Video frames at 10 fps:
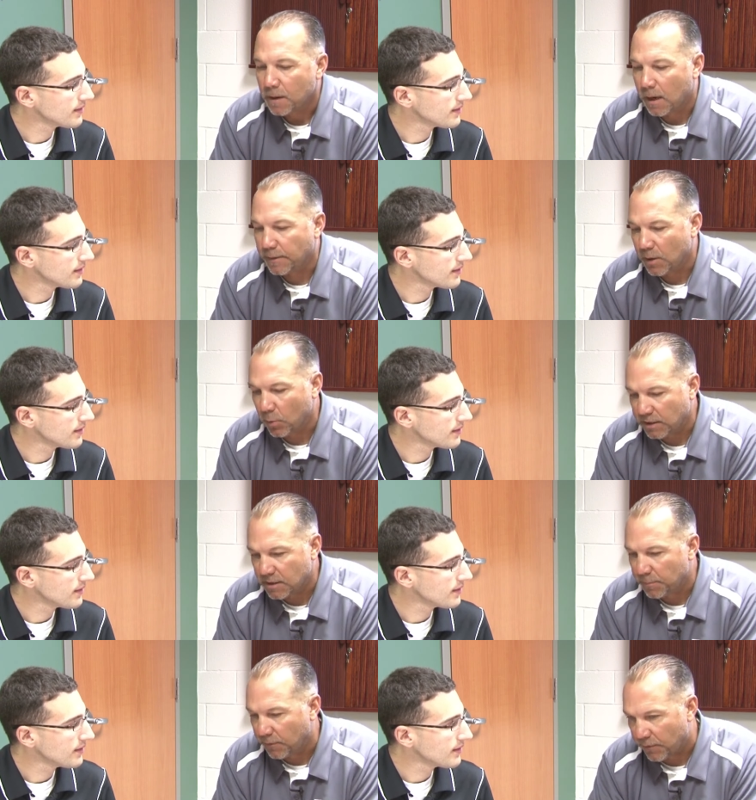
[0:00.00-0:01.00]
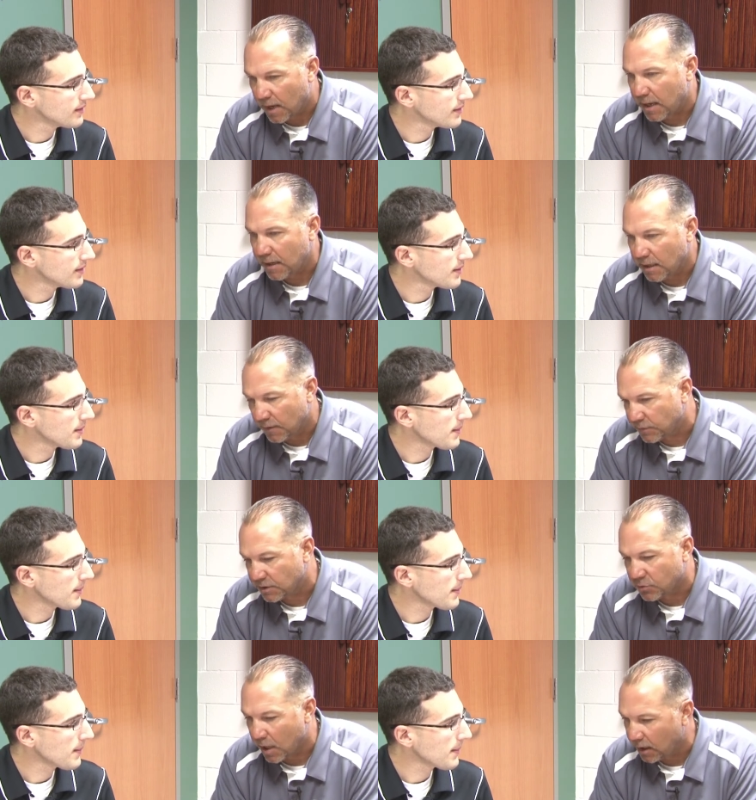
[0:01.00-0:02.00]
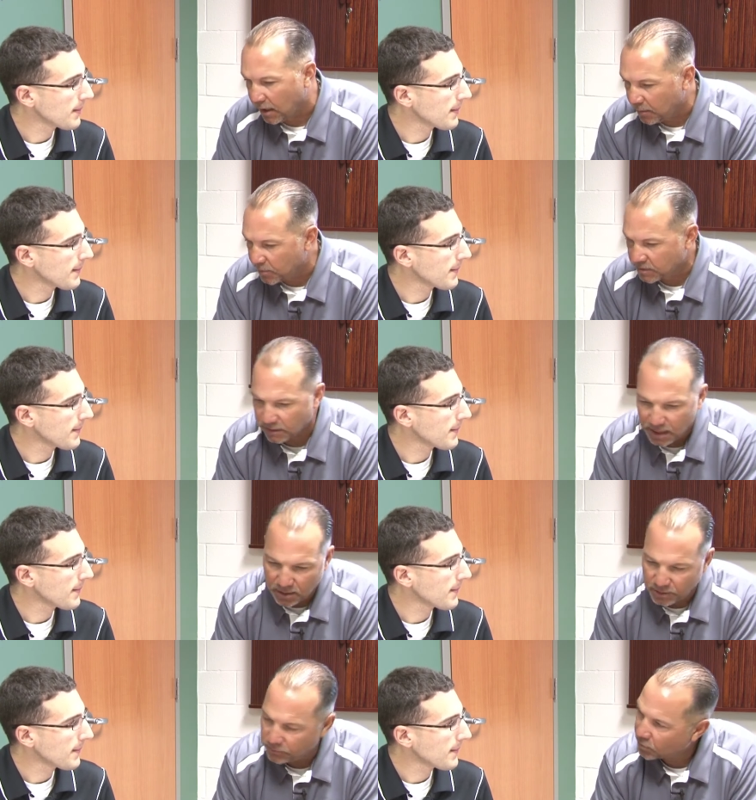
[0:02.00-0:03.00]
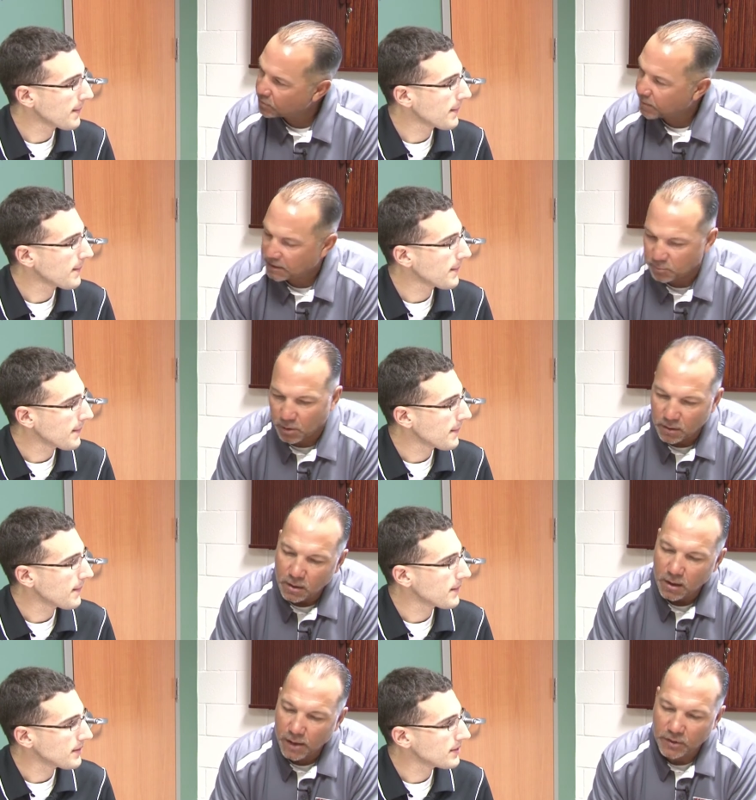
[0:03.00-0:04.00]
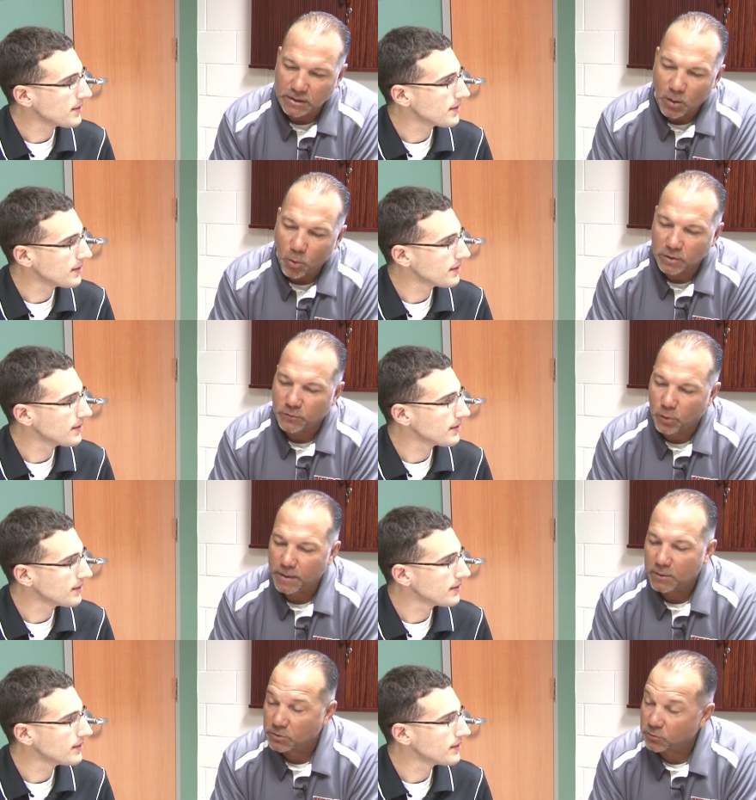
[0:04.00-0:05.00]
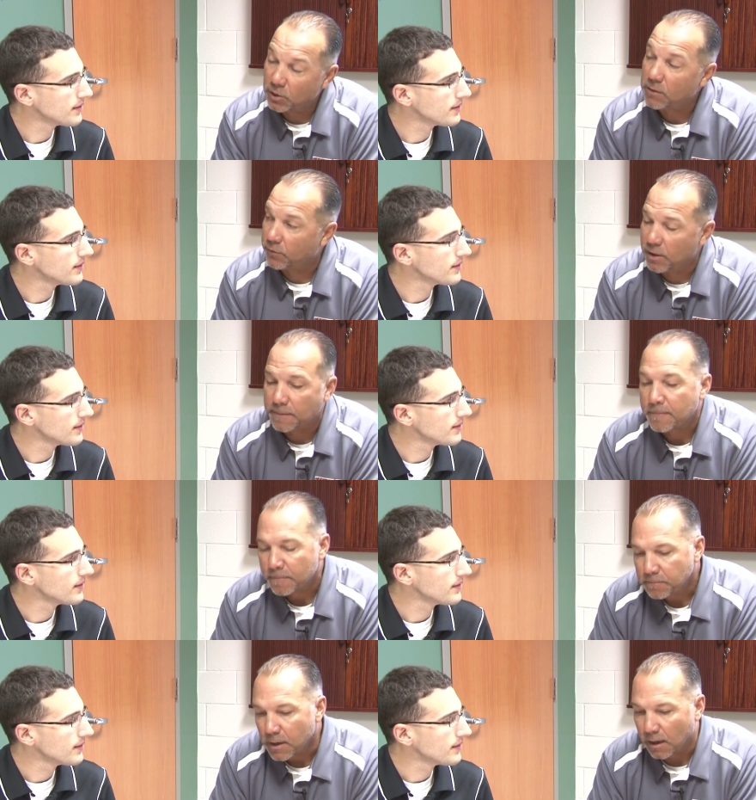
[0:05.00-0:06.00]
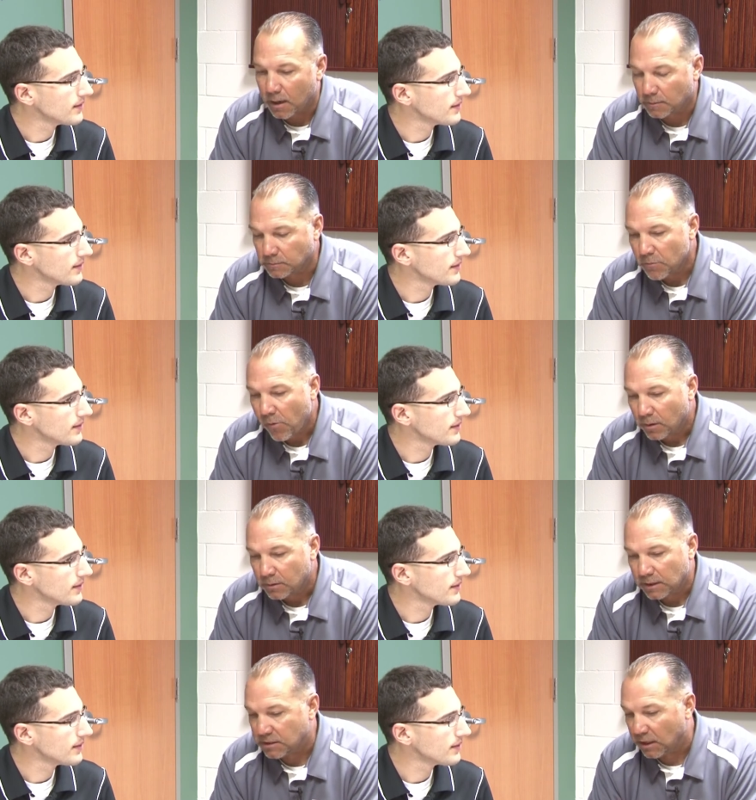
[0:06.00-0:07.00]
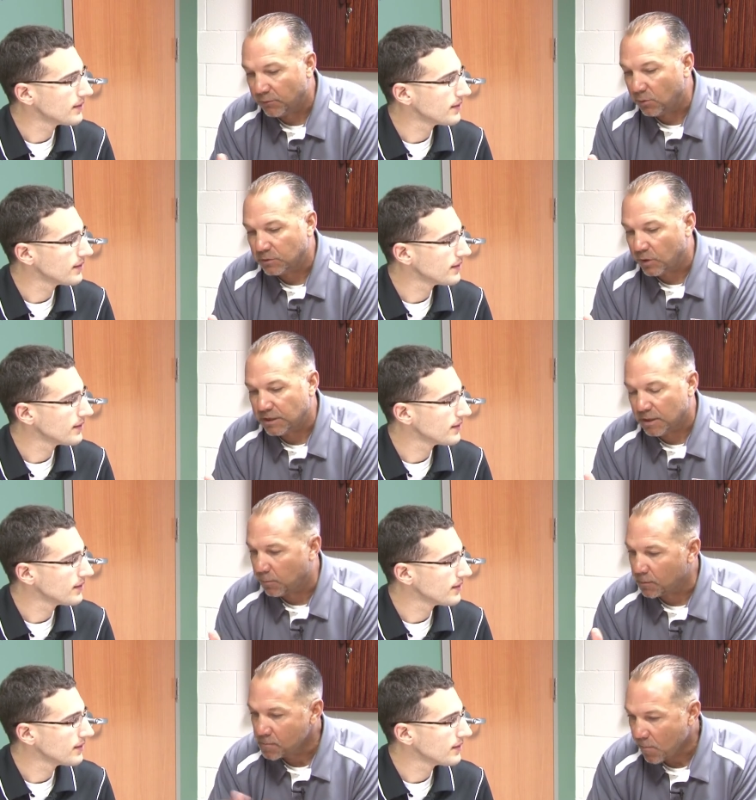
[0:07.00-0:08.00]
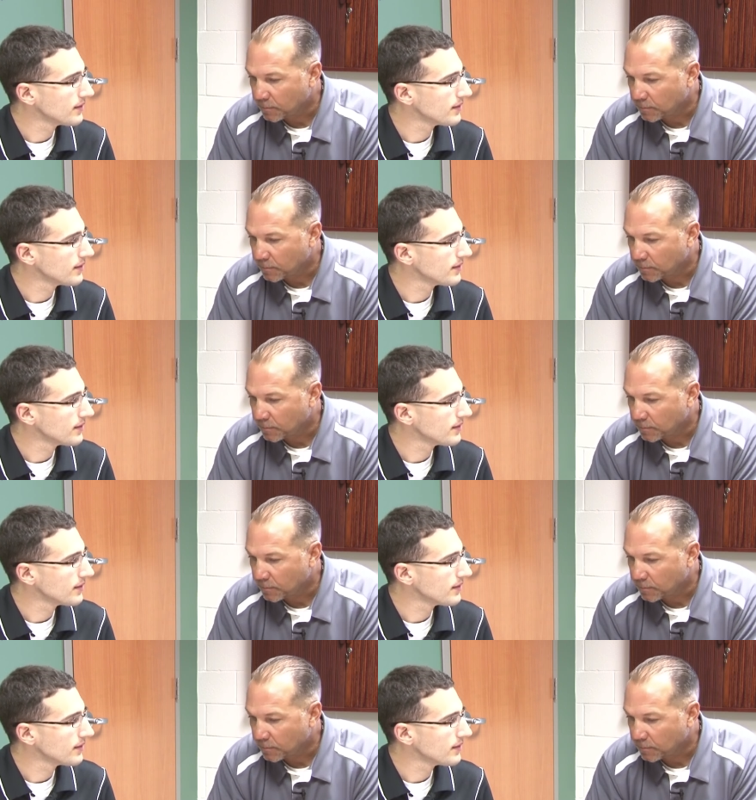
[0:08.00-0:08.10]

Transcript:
Speaker 1: I think when he simplifies, he lifts his stride leg, he puts it down, he throws a baseball. I think that works for him. And he was really very, his delivery was very simple